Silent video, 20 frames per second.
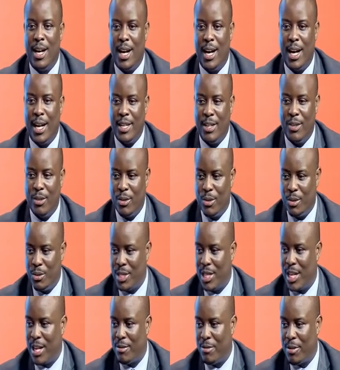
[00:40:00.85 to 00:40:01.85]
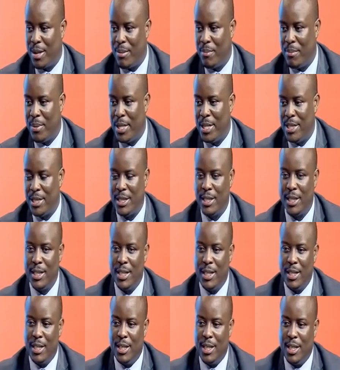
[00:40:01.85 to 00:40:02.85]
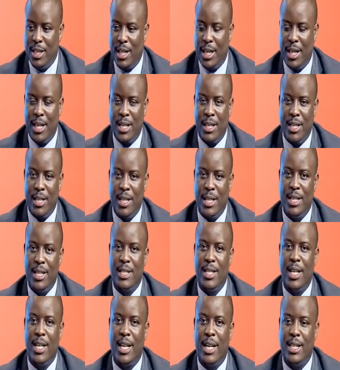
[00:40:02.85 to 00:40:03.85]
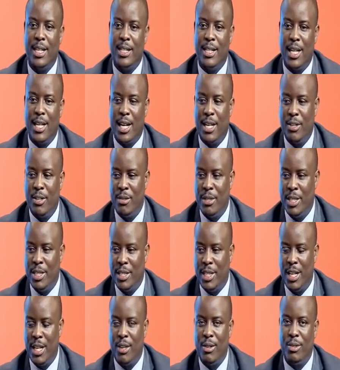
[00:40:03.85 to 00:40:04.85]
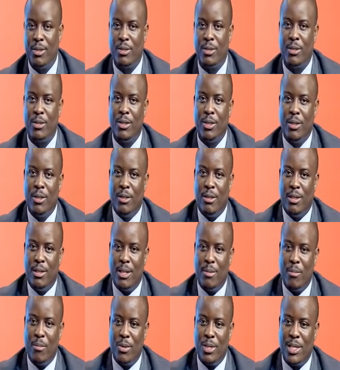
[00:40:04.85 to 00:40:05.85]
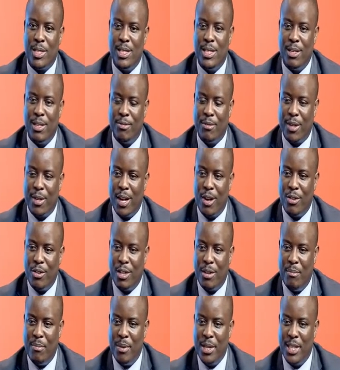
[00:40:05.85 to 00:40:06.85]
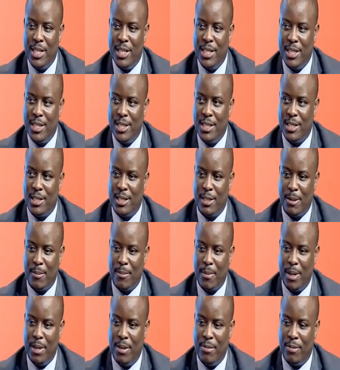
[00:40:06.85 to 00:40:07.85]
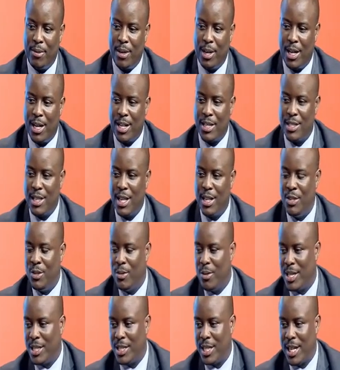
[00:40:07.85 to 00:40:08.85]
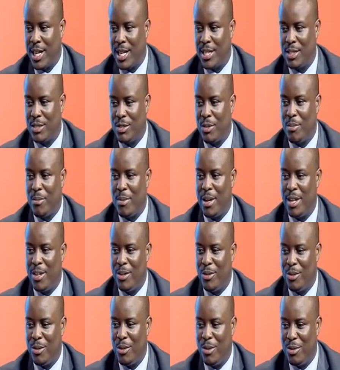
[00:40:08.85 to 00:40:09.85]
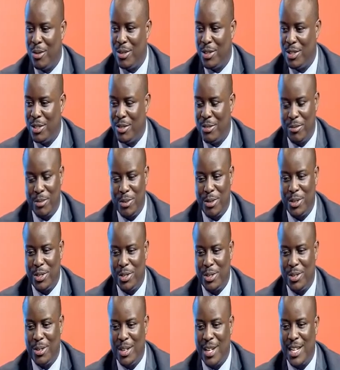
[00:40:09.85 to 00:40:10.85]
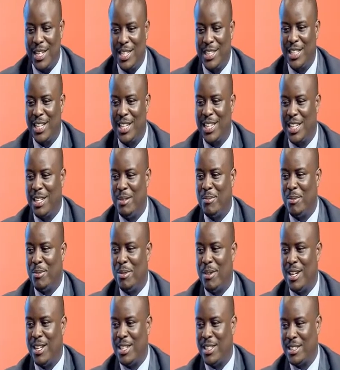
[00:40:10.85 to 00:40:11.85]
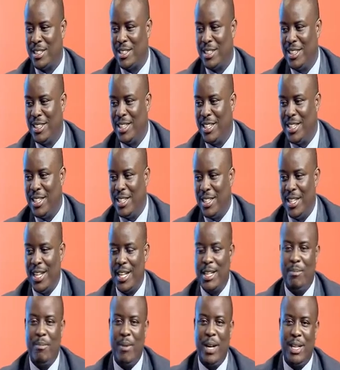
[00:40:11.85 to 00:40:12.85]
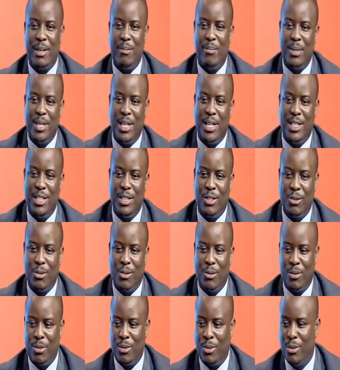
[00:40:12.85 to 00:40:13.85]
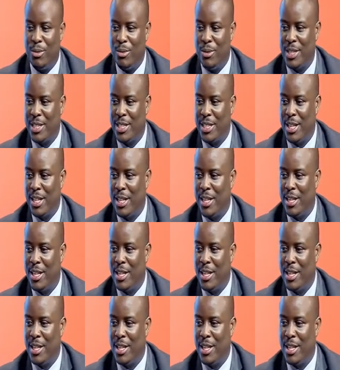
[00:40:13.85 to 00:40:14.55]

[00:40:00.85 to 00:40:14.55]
I know those have happened. The key thing is engaging and reaching out. The most difficult bit is if you as a customer, you fold your hands and keep quiet. That might be a little risky.